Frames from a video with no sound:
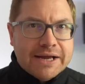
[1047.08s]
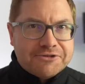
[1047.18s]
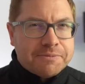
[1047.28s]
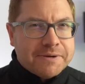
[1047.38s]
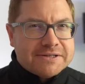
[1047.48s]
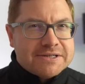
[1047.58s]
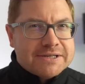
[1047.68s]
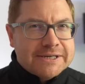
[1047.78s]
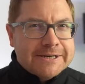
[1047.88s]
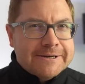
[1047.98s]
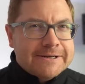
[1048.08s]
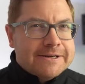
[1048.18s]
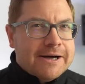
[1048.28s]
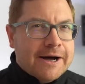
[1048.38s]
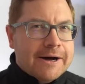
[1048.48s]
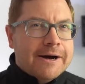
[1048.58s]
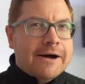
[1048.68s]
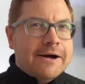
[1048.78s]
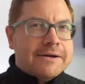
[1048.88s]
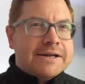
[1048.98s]
electric buses
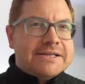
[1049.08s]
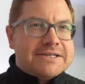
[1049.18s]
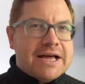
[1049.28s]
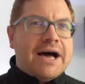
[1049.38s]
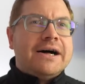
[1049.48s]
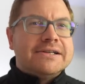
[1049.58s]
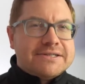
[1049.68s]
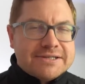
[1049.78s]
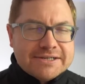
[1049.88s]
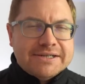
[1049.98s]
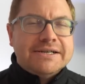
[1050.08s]
only starts